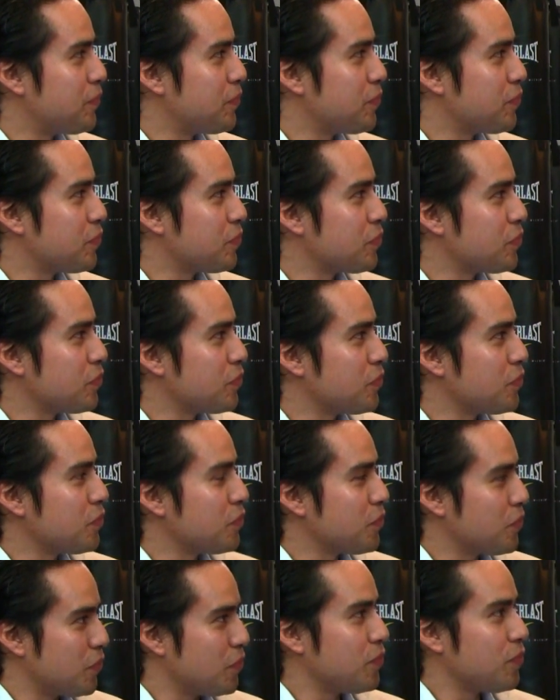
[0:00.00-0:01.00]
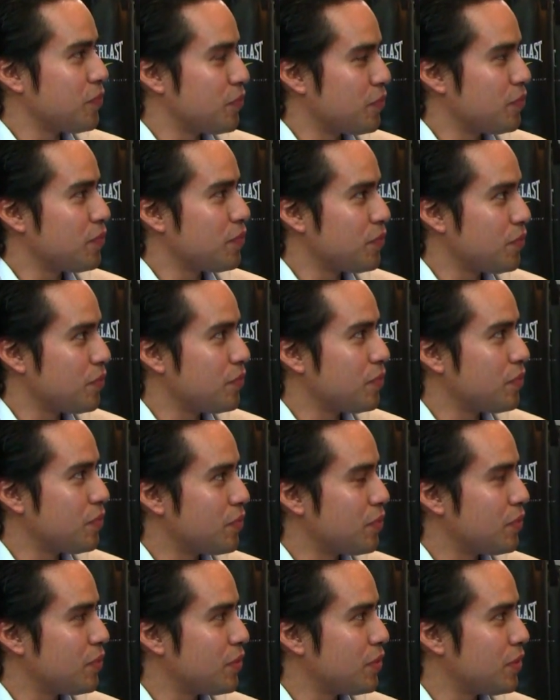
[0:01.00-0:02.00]

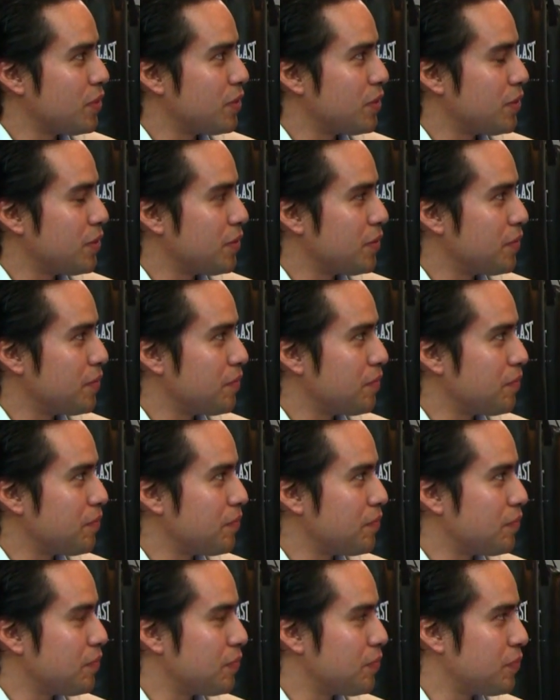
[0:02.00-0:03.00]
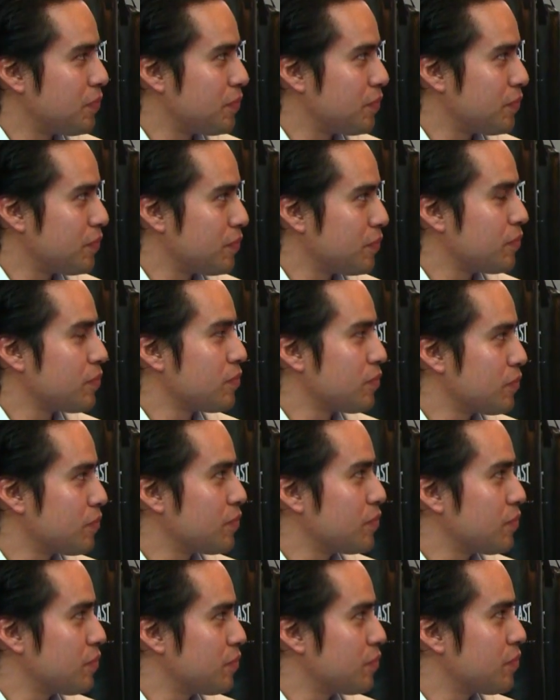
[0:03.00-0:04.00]

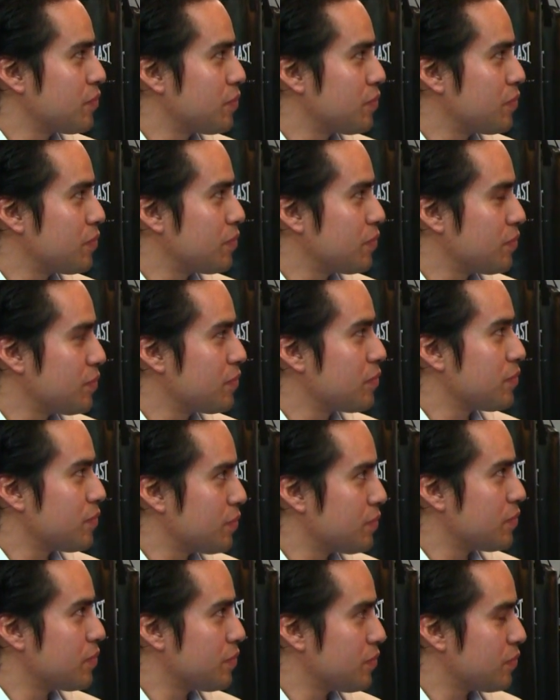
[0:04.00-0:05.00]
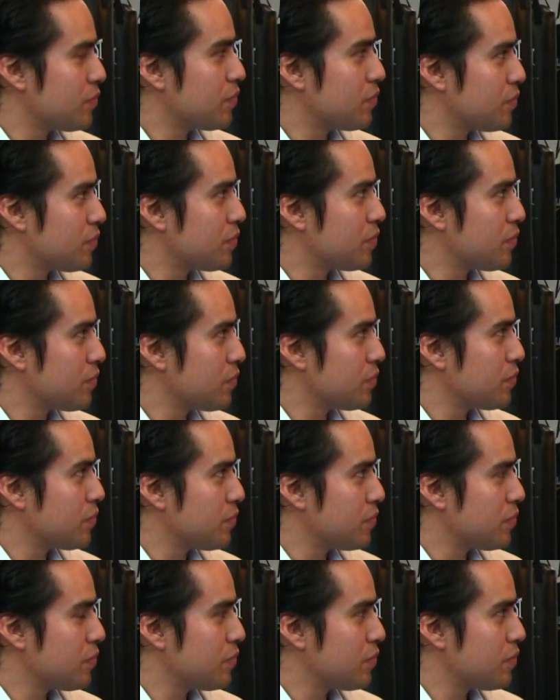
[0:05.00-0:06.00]

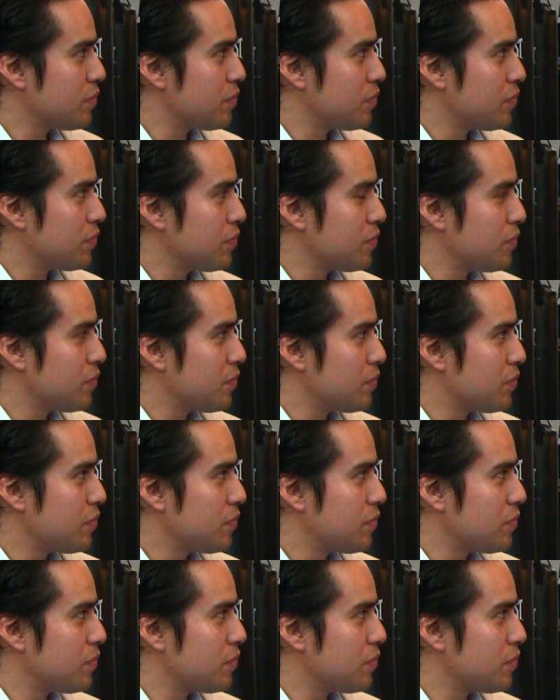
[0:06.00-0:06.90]
(not speaking)